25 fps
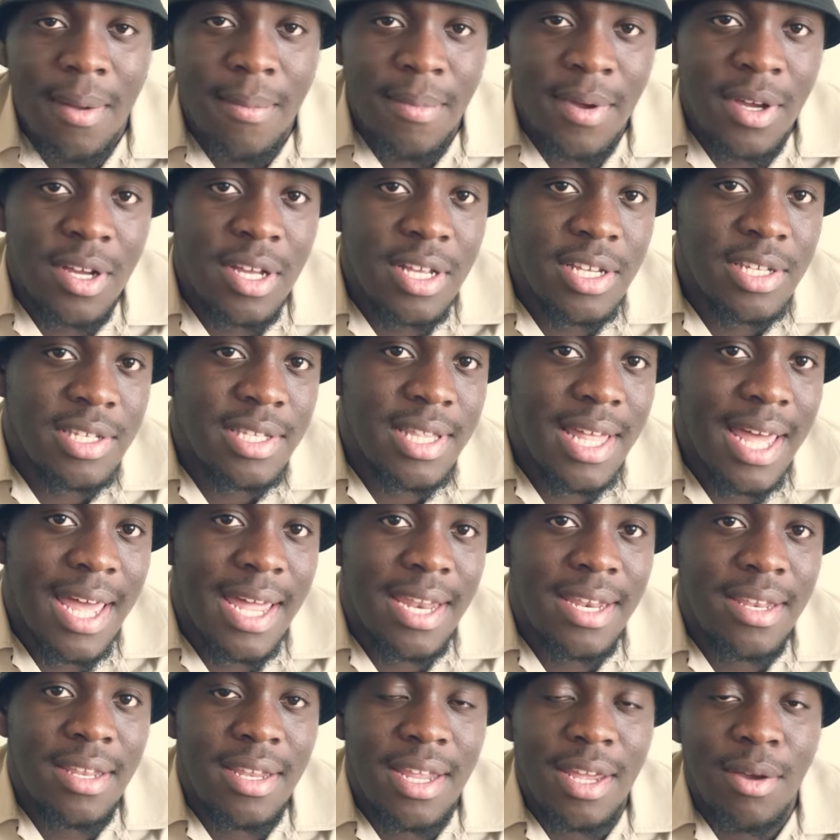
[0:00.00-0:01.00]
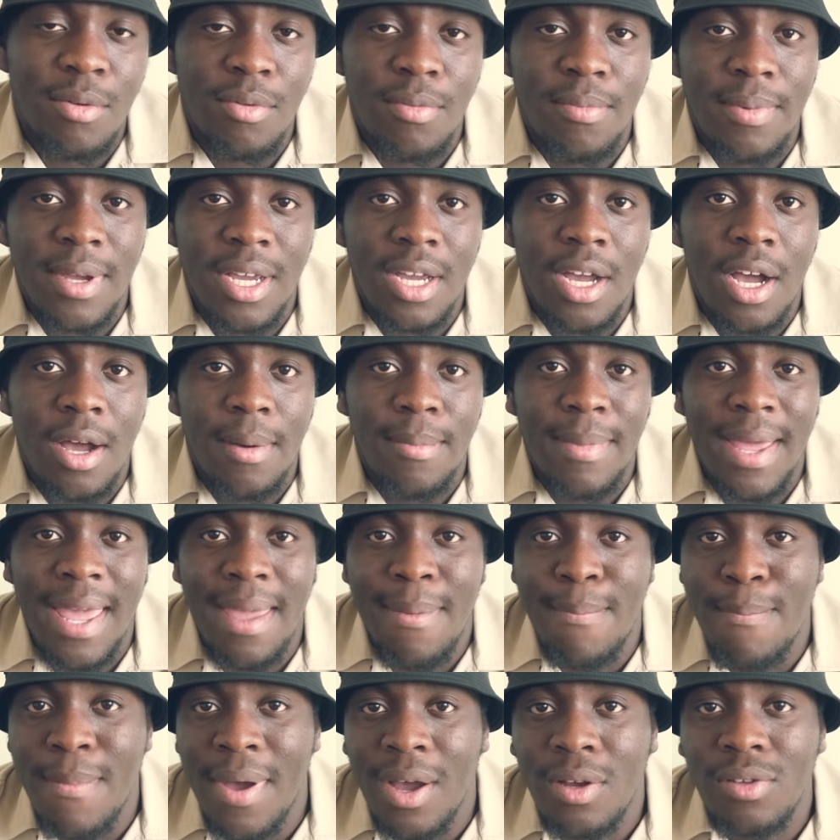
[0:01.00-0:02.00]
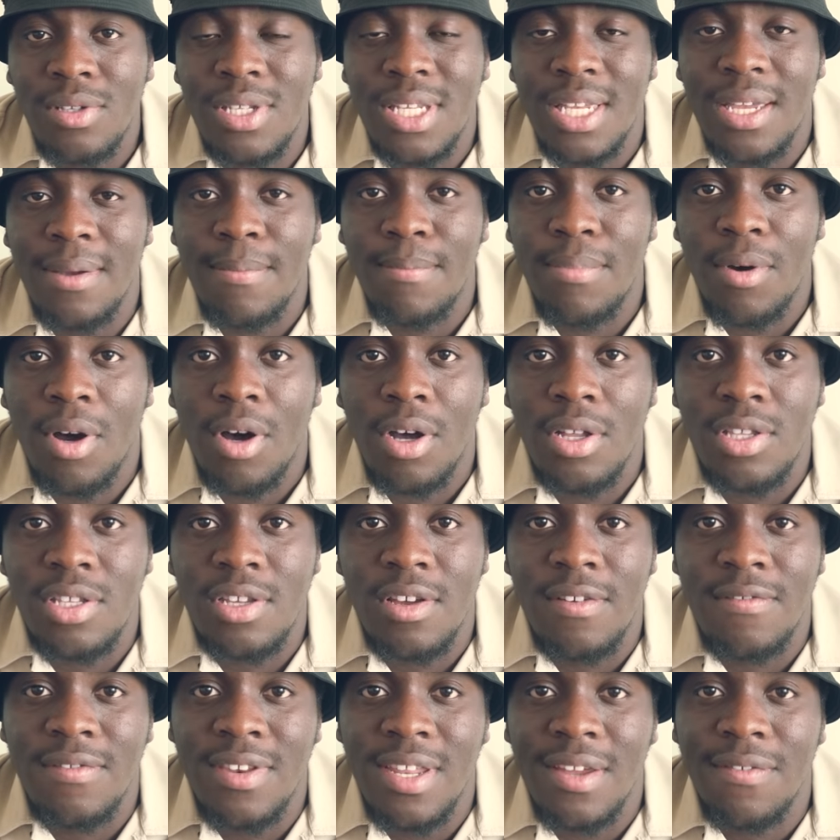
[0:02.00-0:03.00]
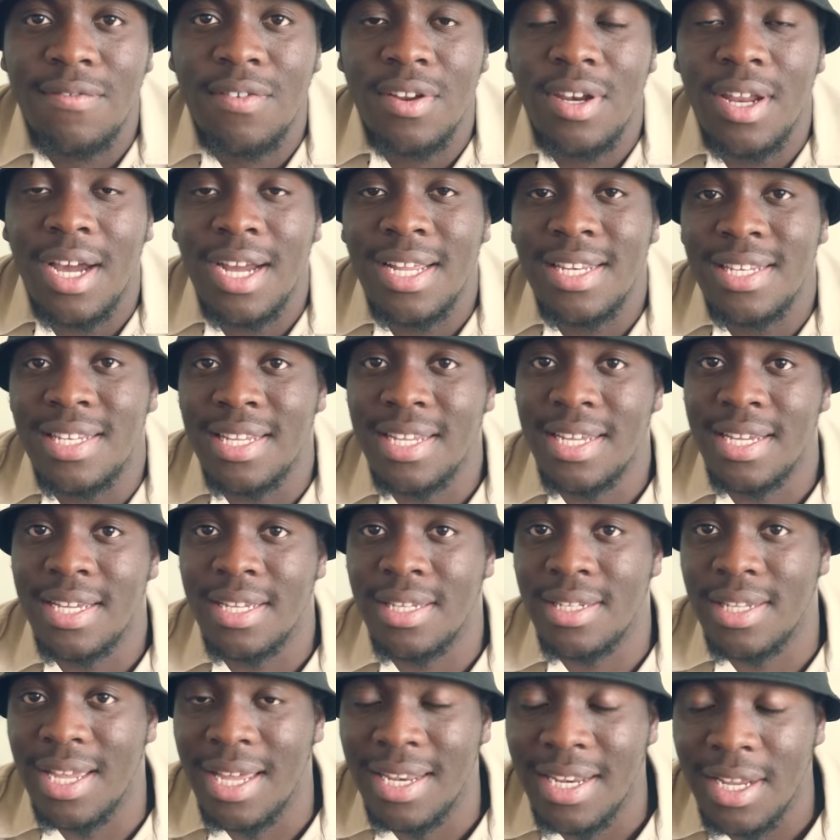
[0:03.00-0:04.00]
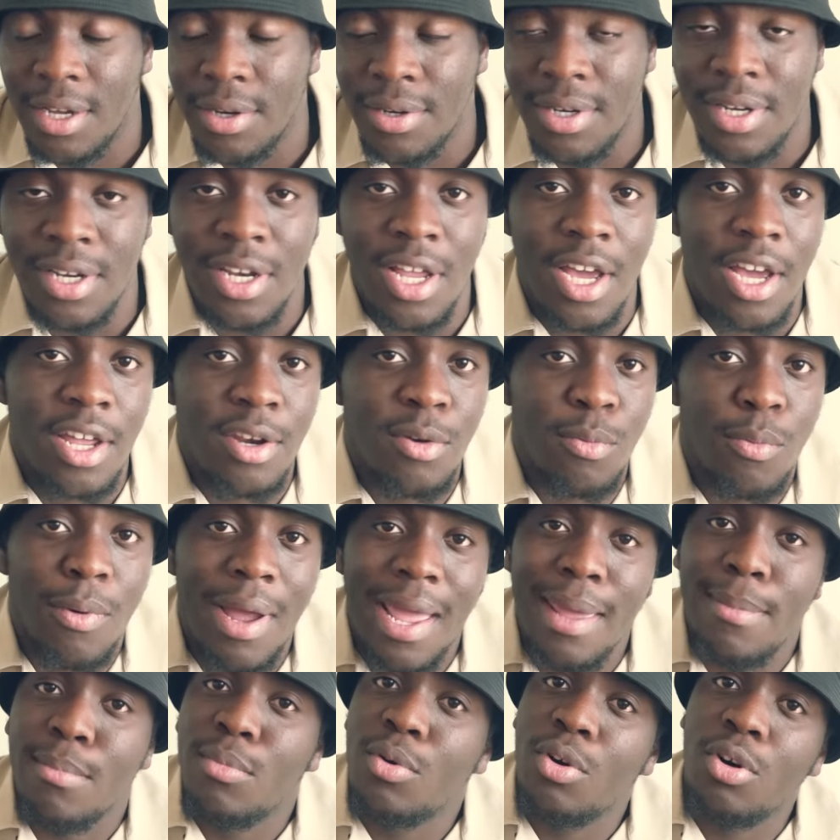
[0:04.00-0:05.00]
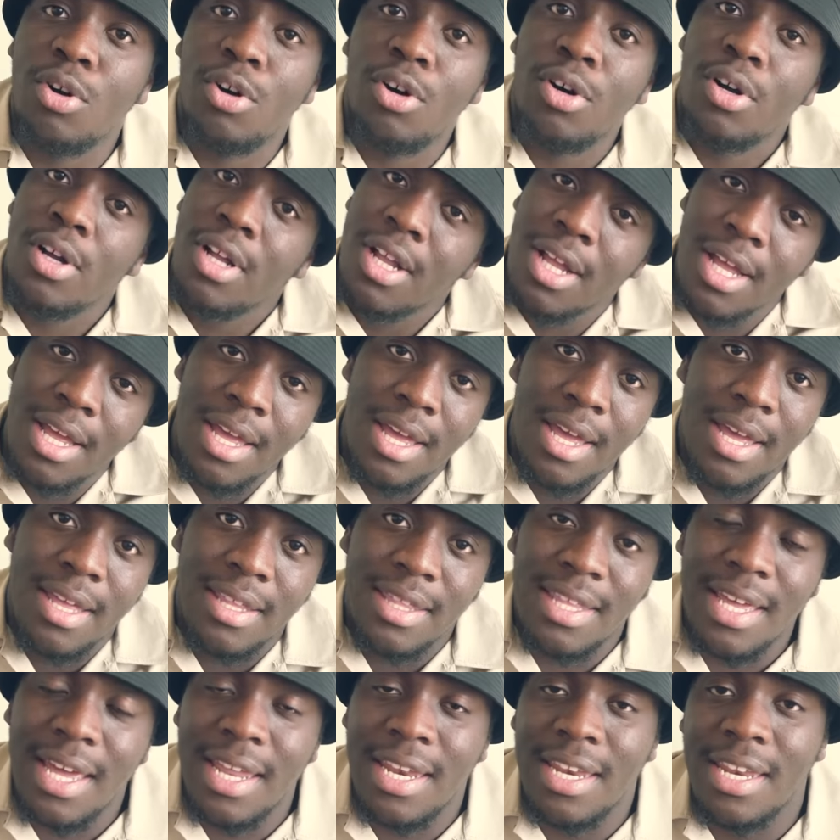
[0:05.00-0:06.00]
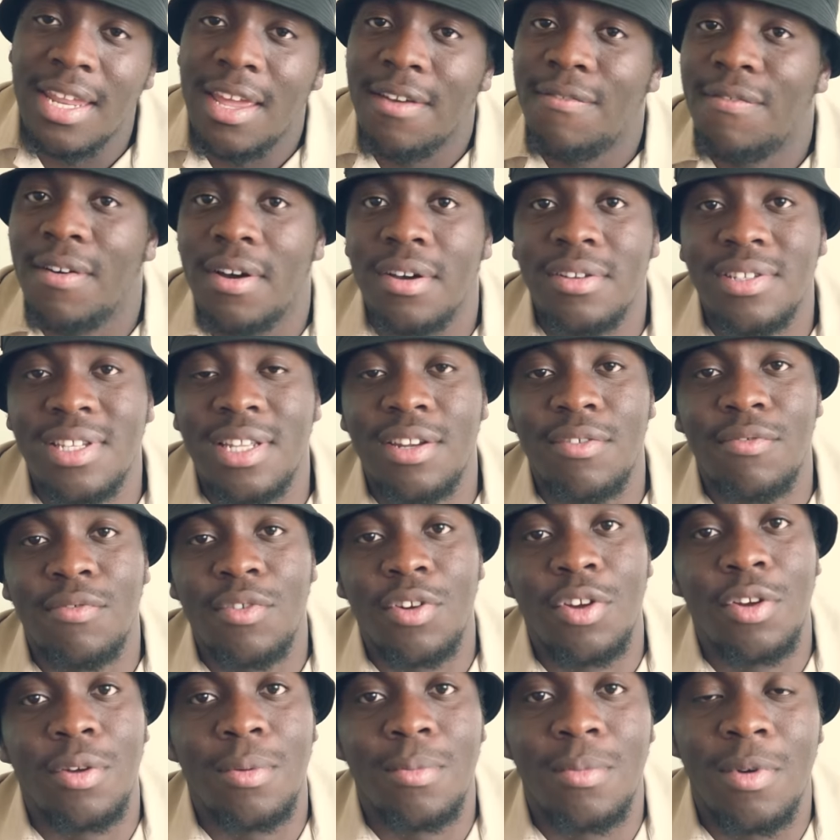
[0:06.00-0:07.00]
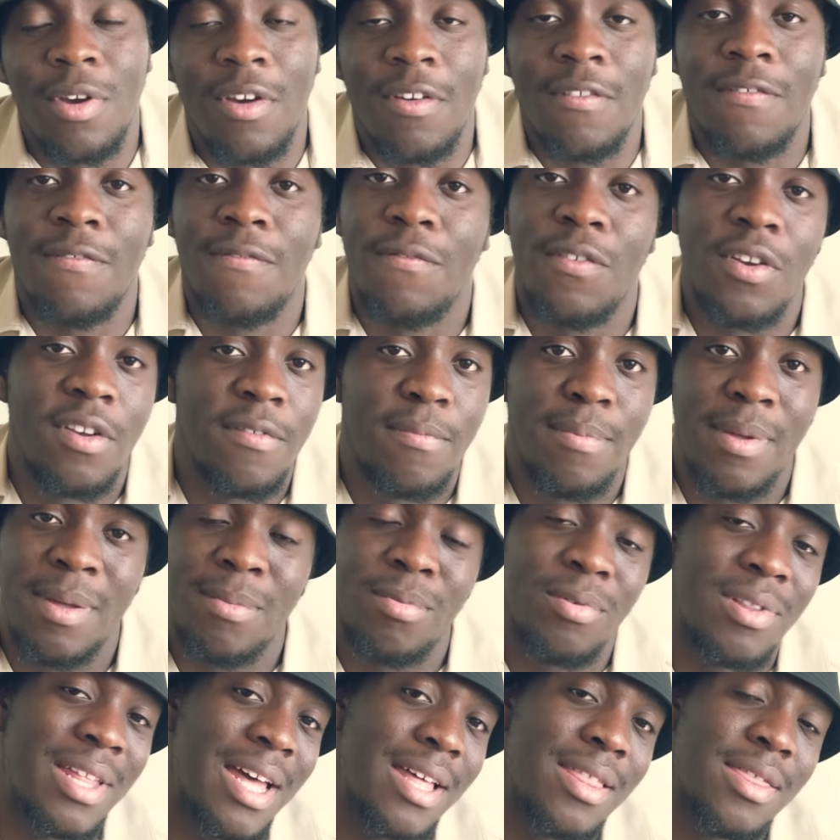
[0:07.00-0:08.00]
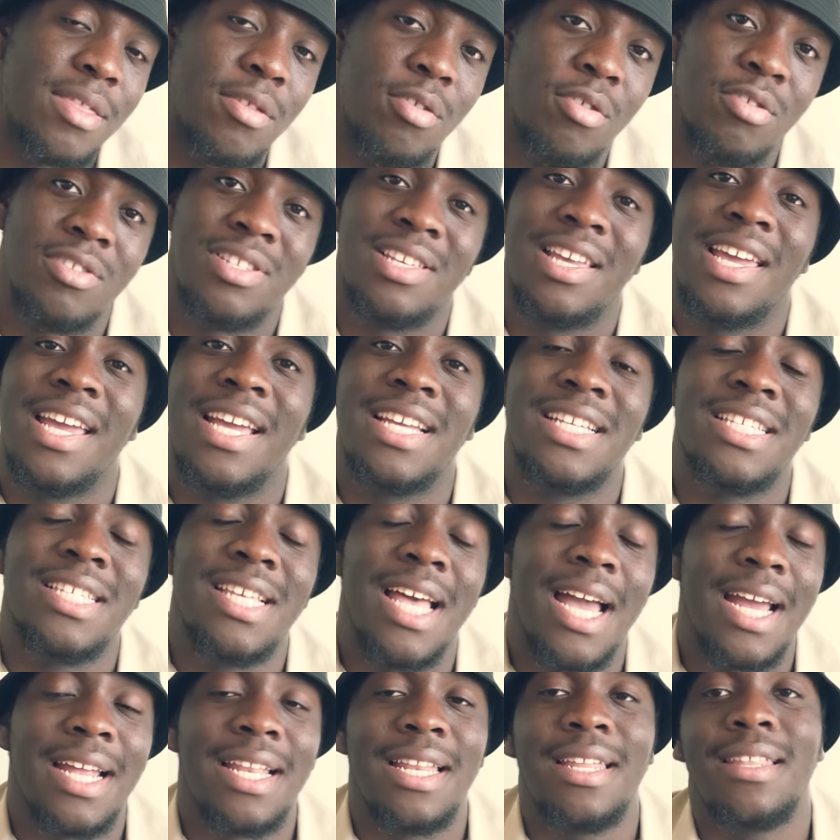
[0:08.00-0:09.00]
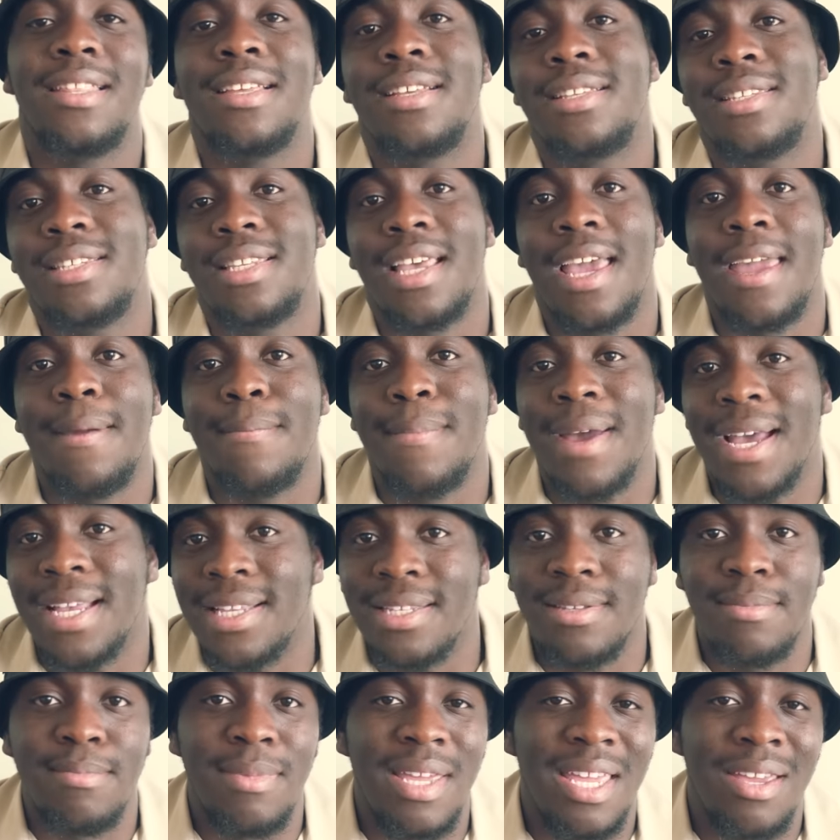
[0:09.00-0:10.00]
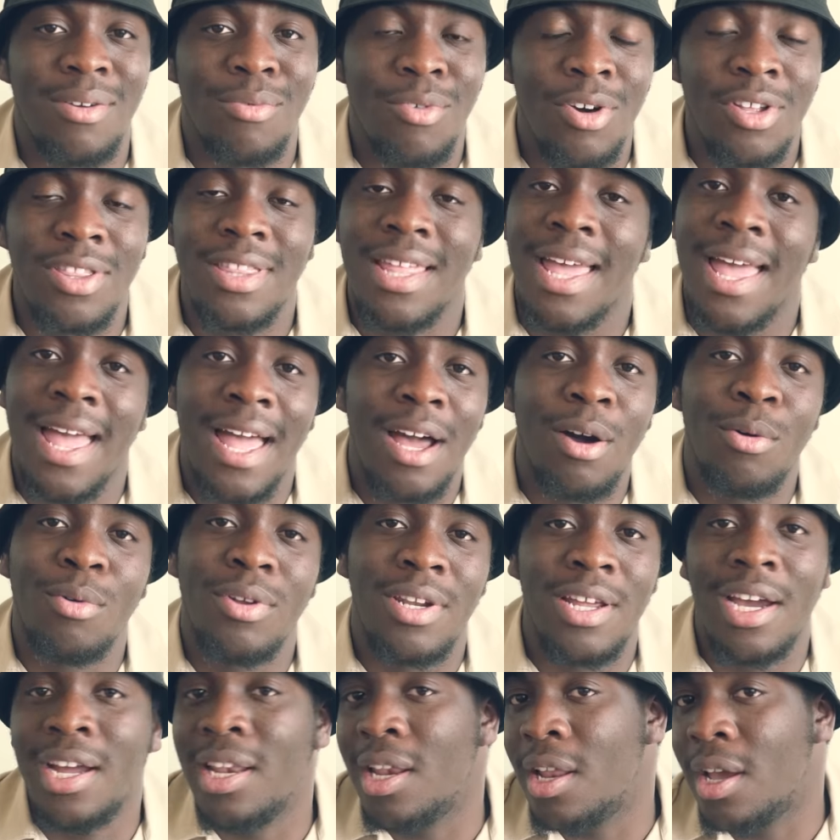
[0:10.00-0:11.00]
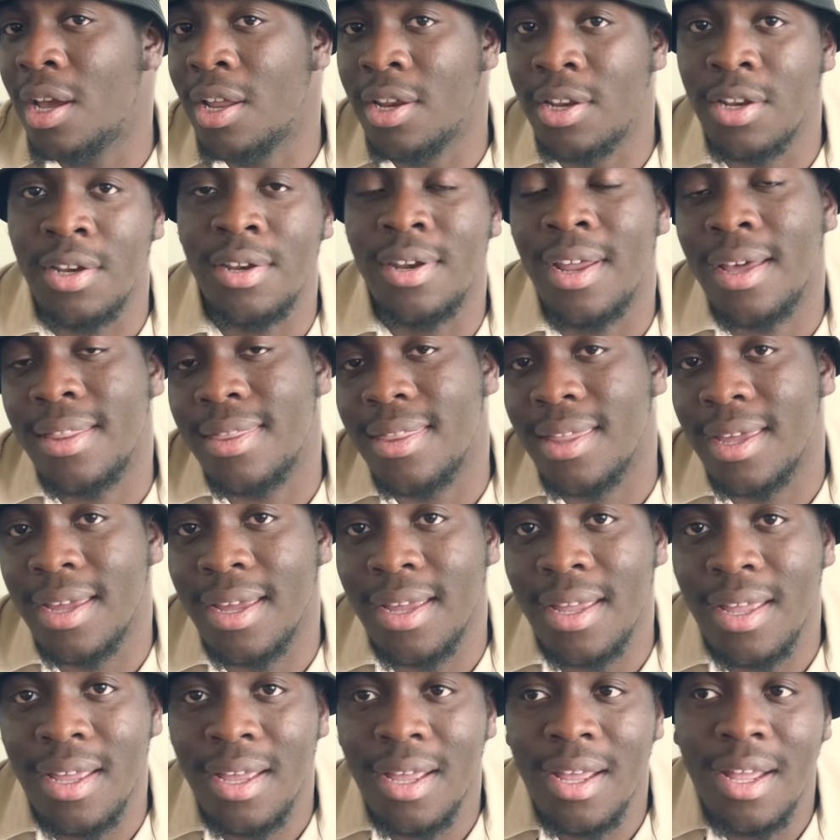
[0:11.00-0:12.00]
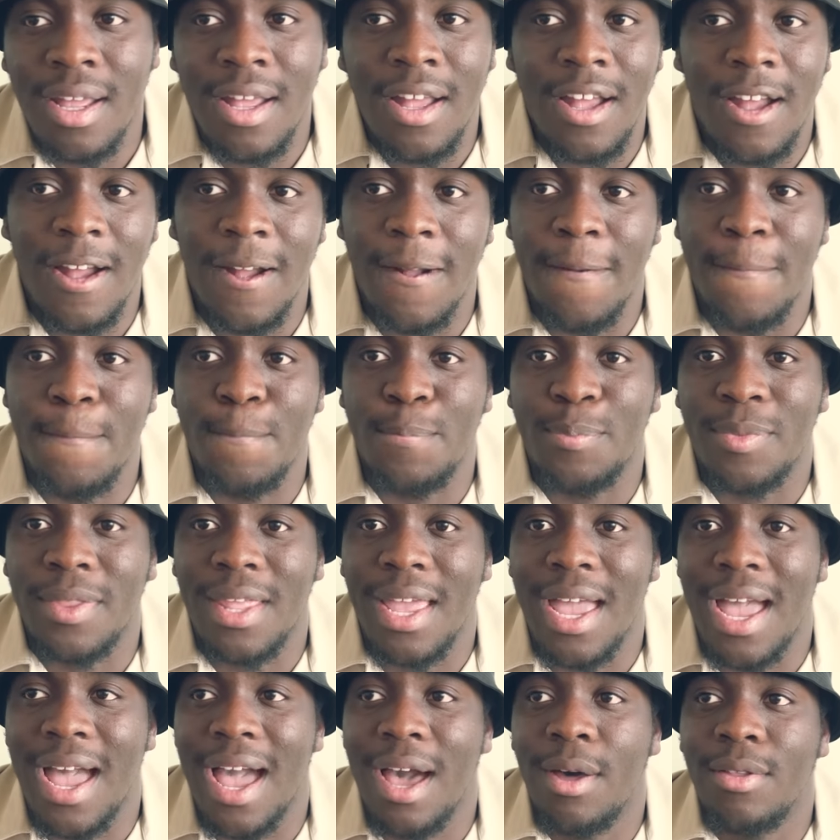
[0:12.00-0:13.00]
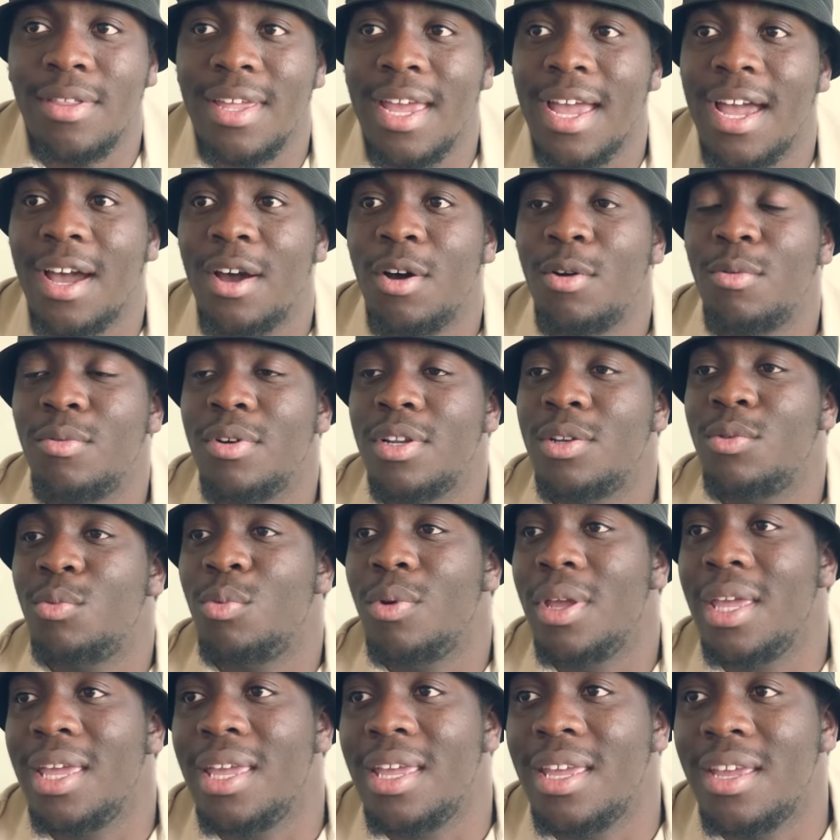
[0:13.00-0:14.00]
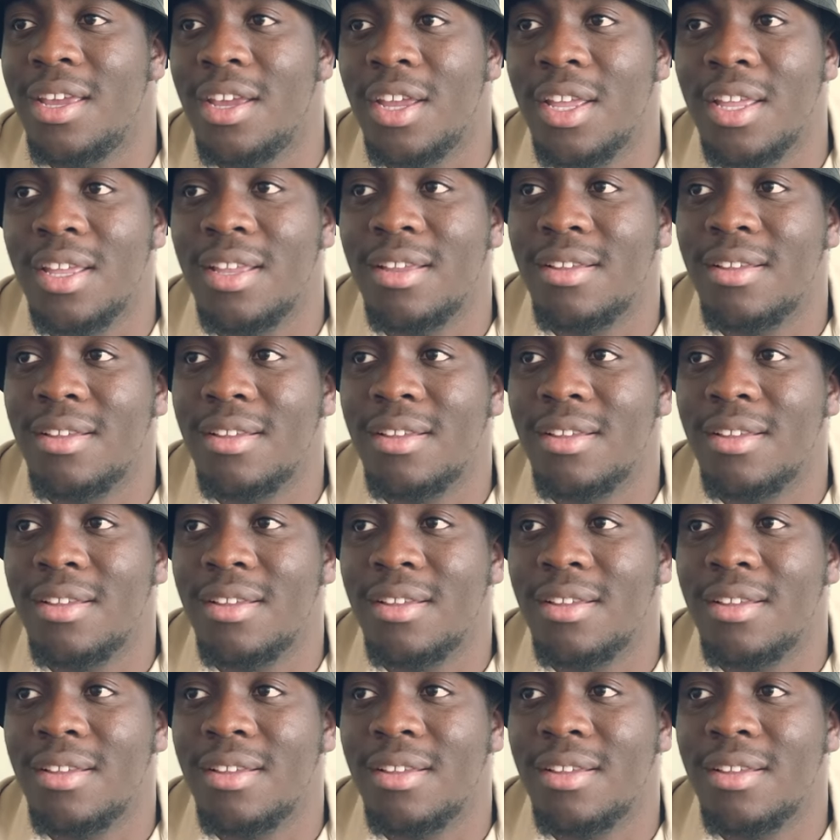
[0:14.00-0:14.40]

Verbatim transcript: because then it would become a melting pot of different ideas and I would learn way more than if I was in a room of full of people that thought exactly the same as me. What the hell would I learn? Nothing. Um, how the hell would we